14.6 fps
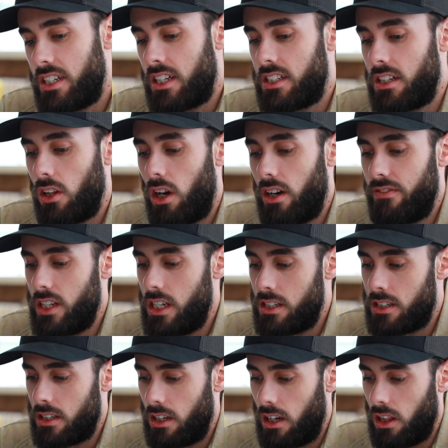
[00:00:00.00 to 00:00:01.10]
because a lot of
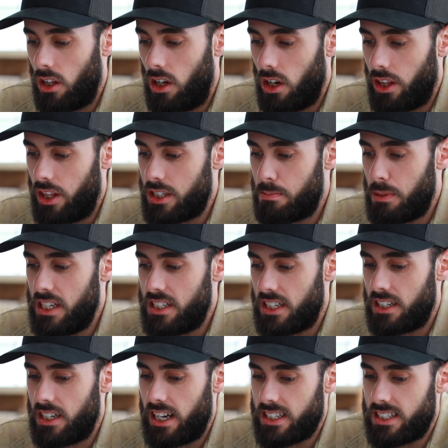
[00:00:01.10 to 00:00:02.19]
this peace
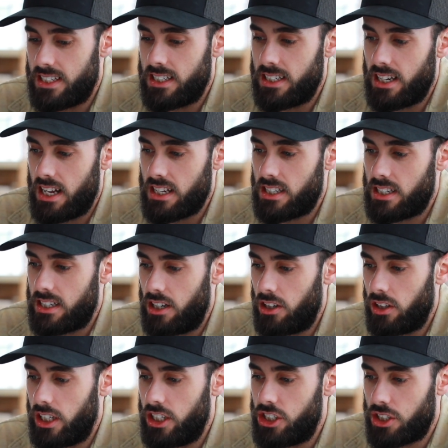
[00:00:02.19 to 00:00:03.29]
index isn't
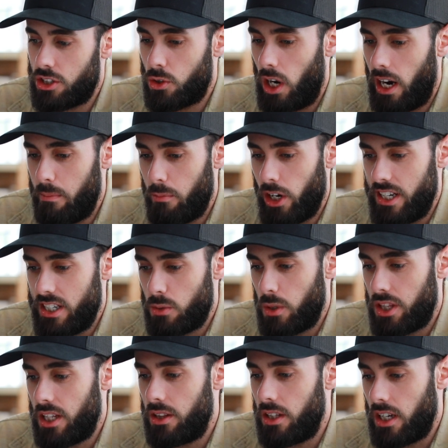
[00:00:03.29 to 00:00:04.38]
necessarily just crime rates
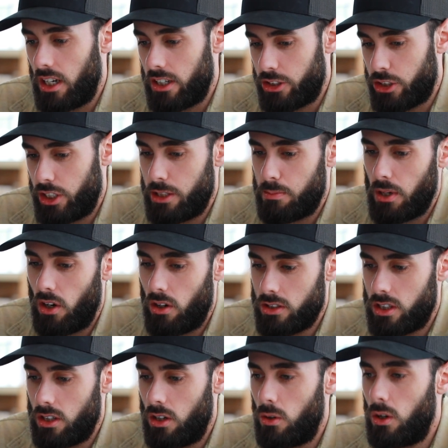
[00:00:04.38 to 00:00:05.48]
within the countries, but
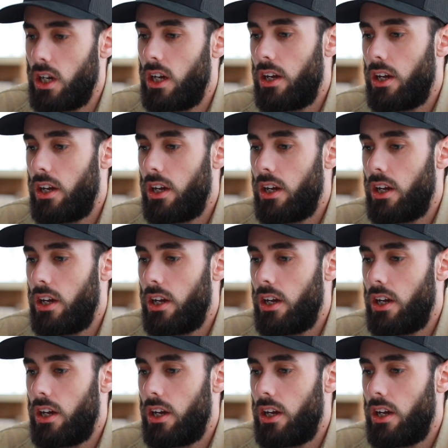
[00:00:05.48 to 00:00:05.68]
also